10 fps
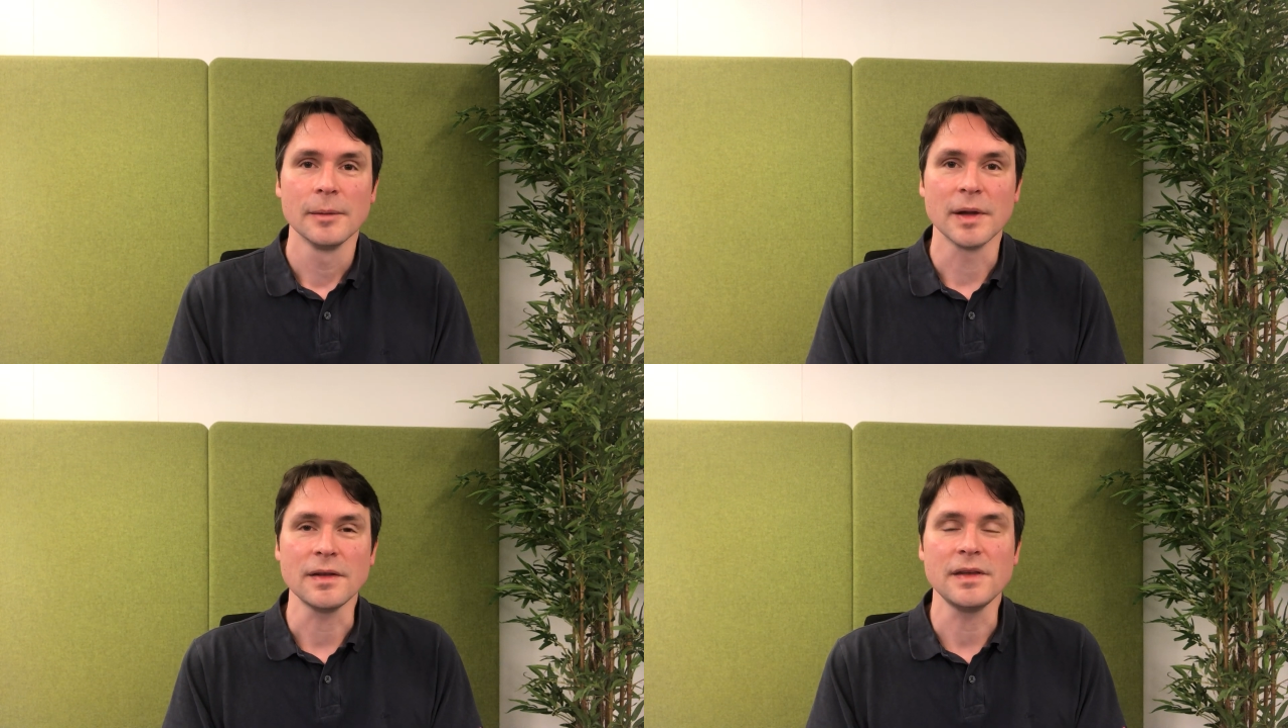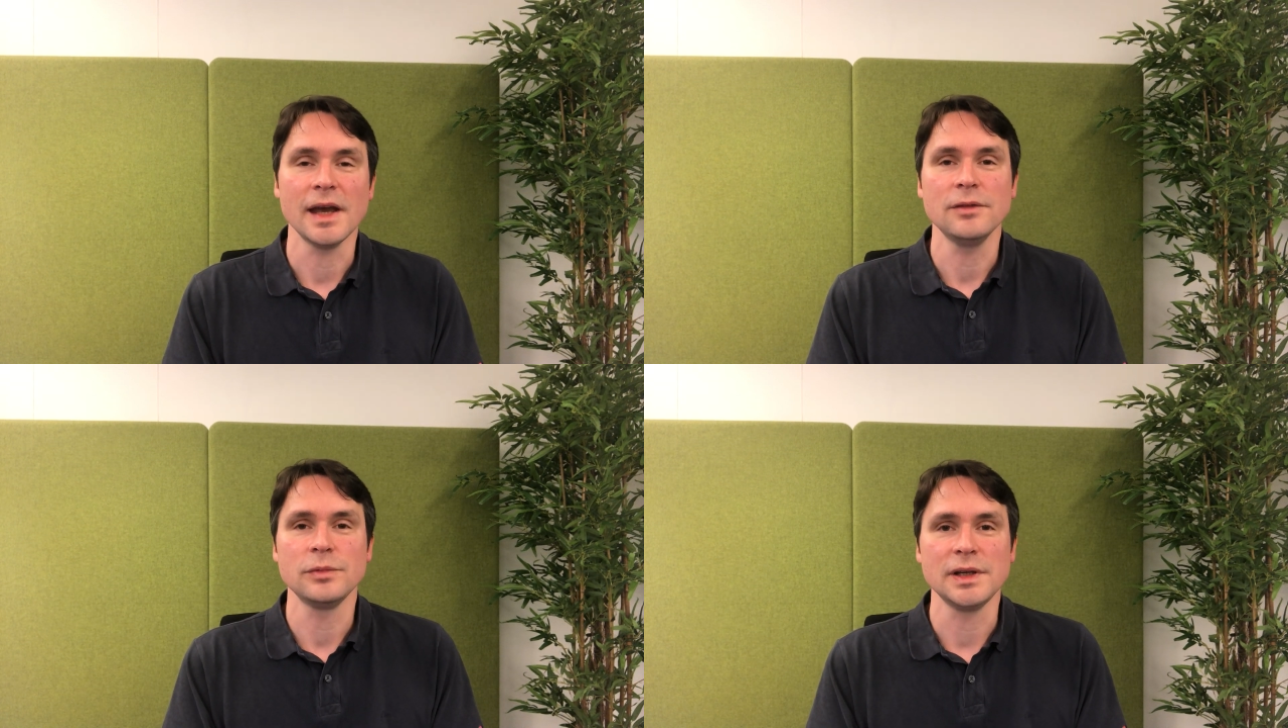But in the
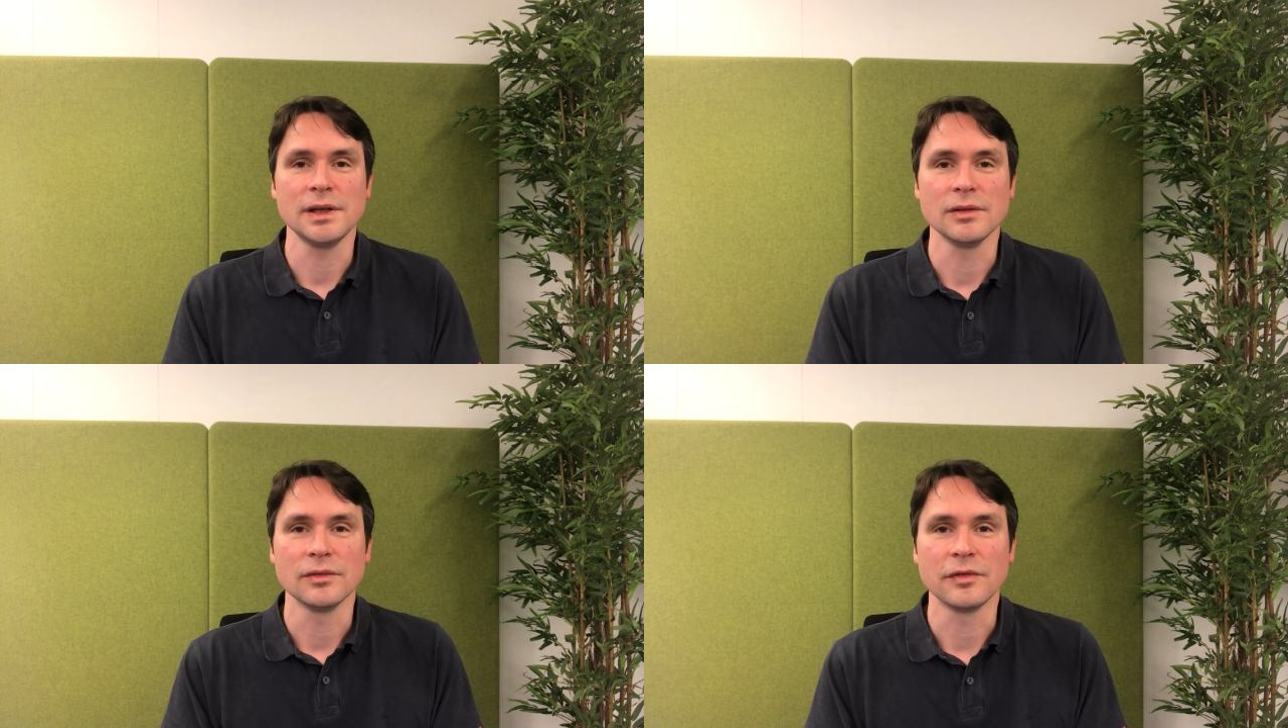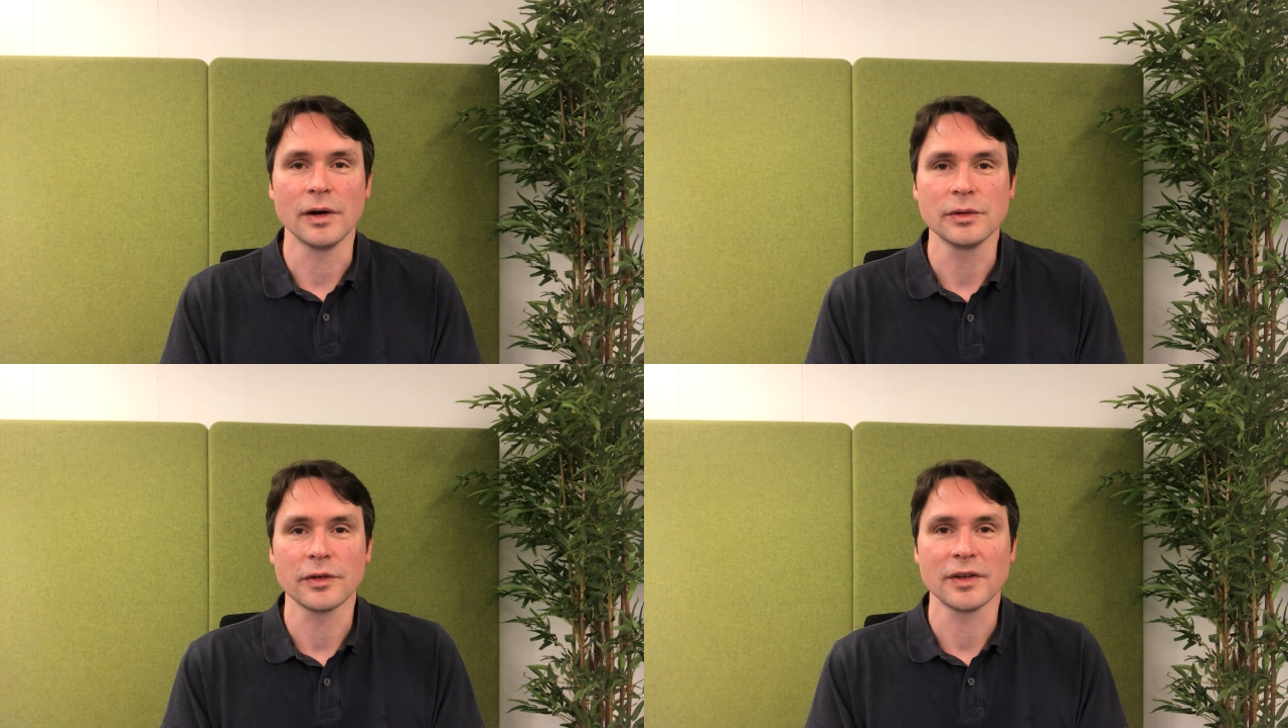end we
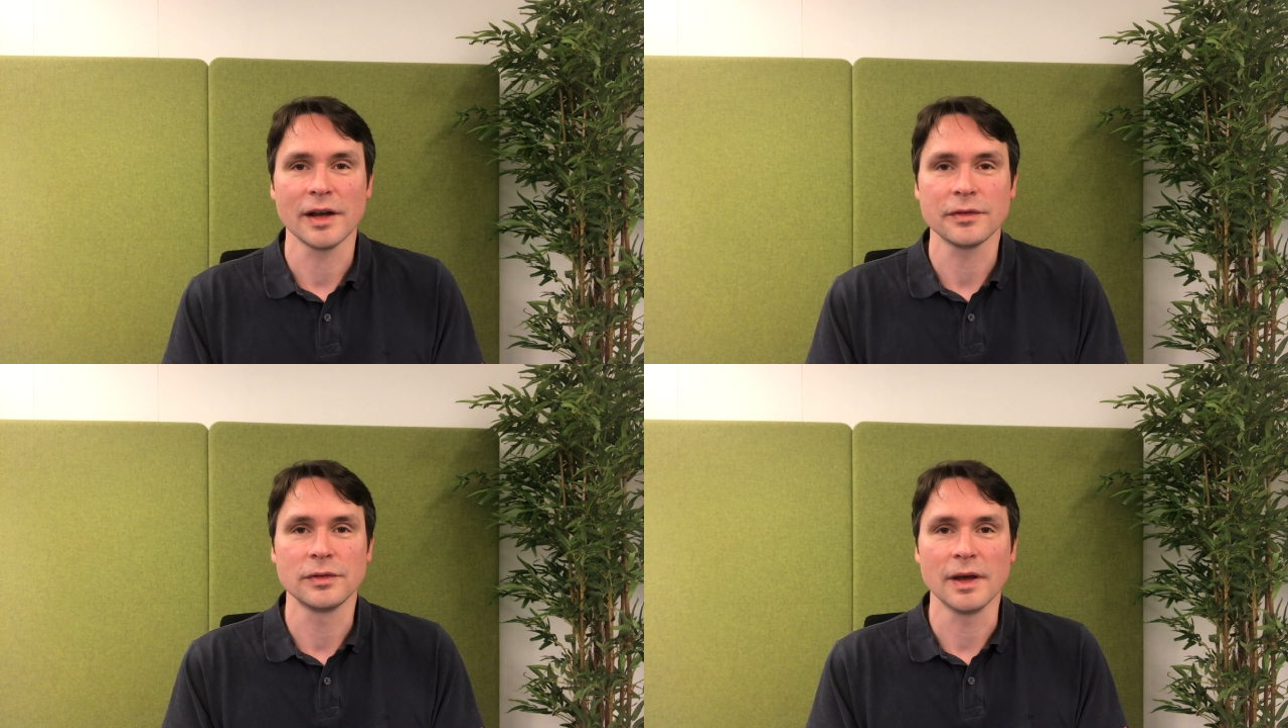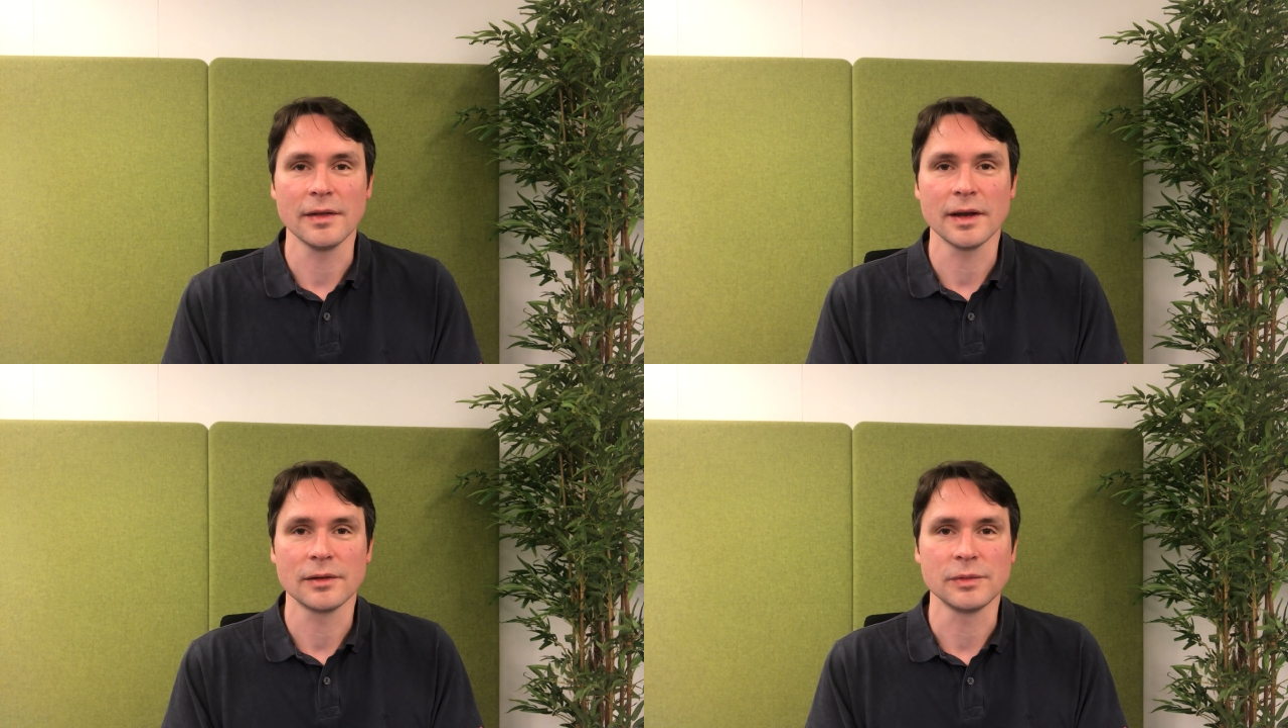found ourselves
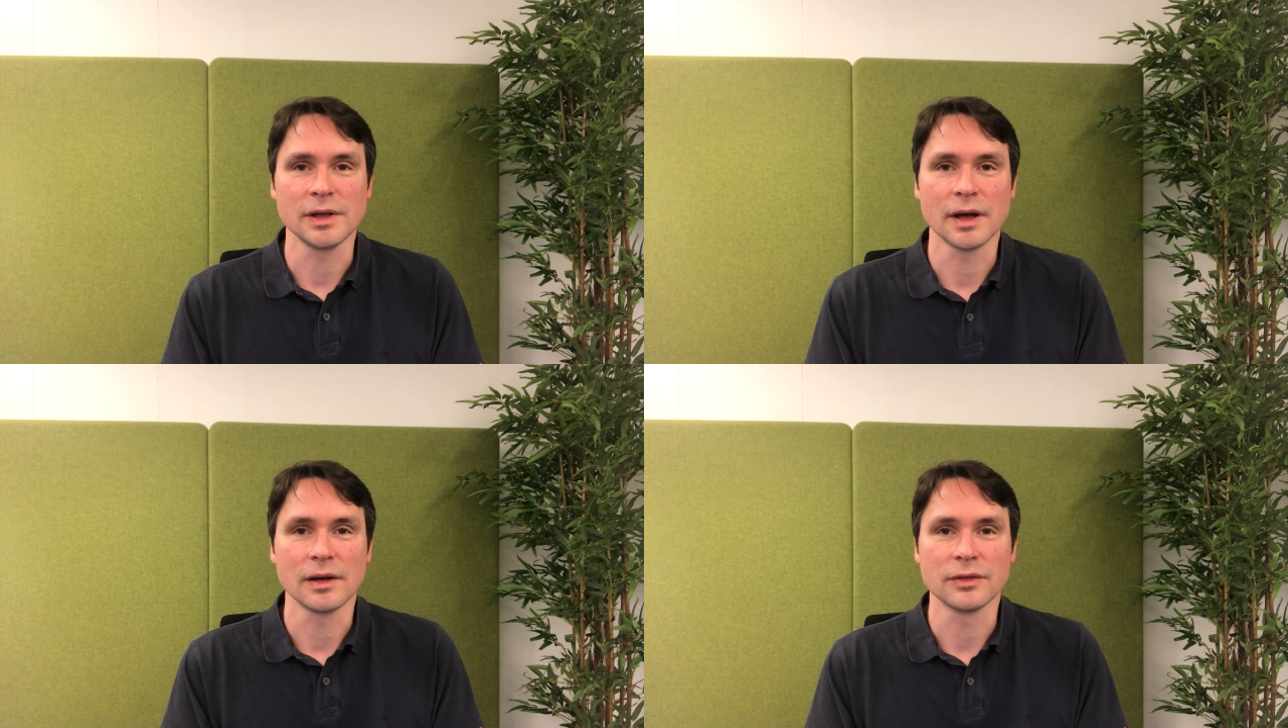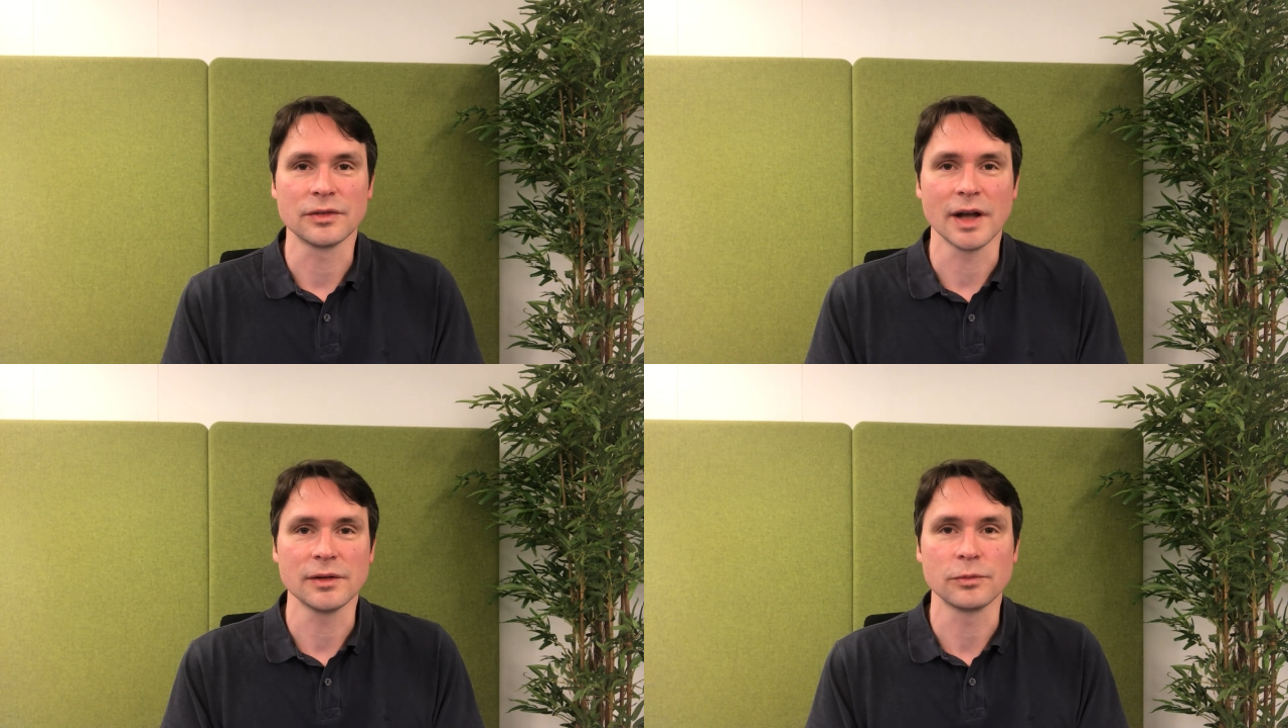together and we
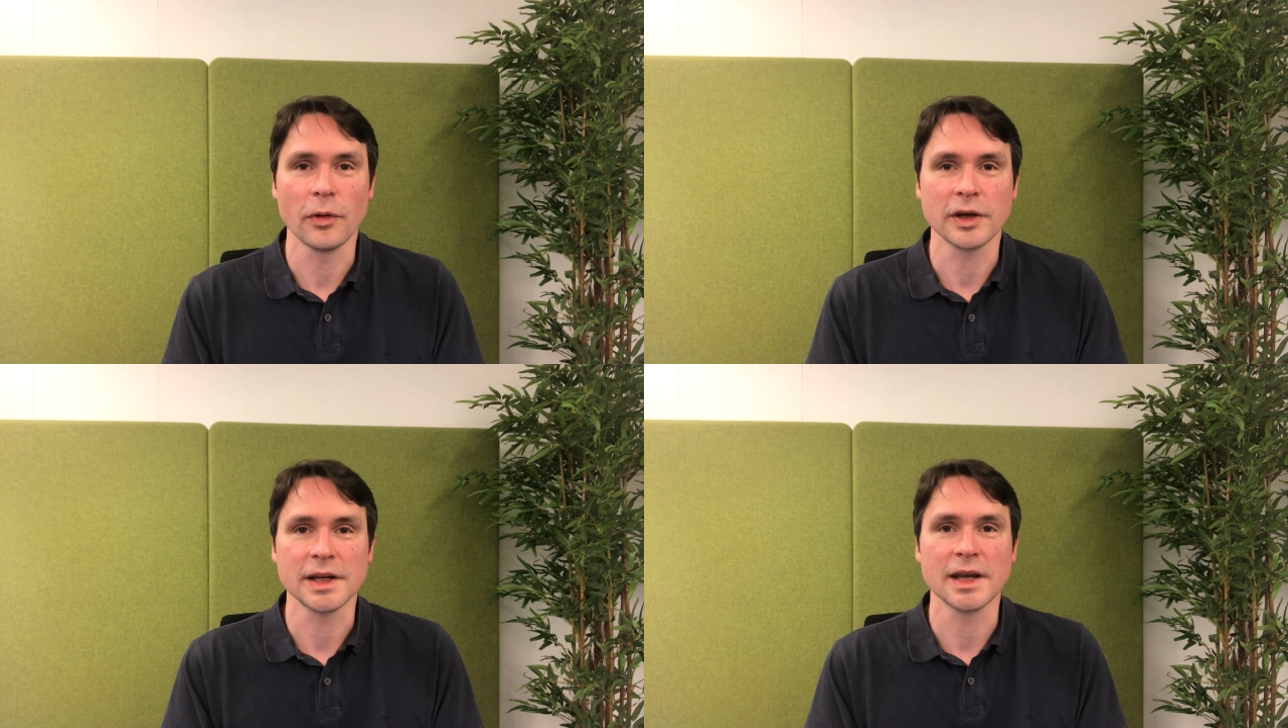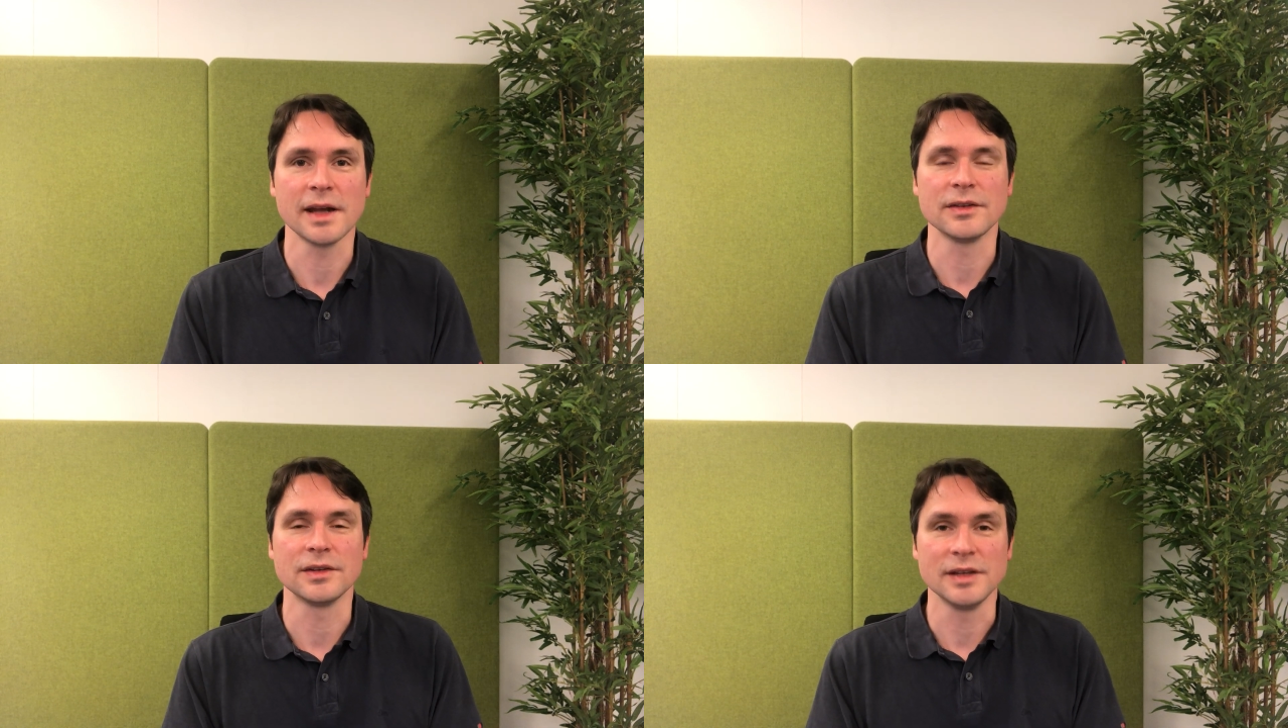started working
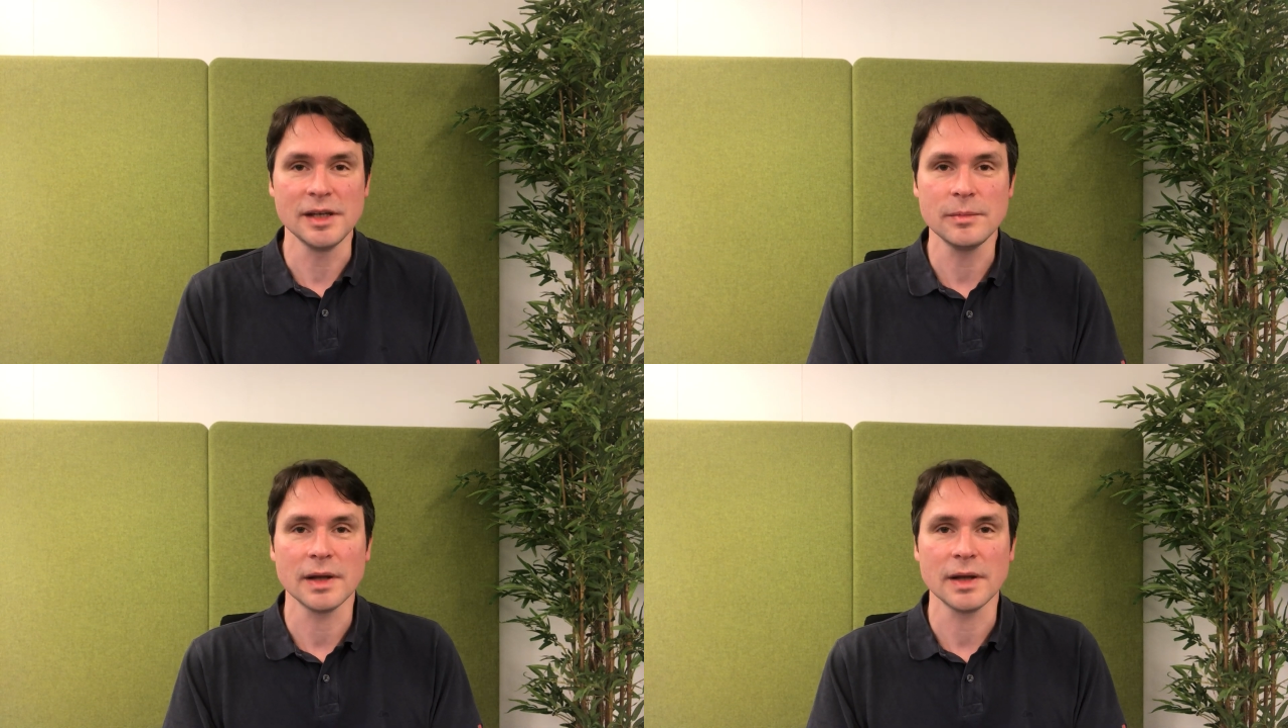again as a team,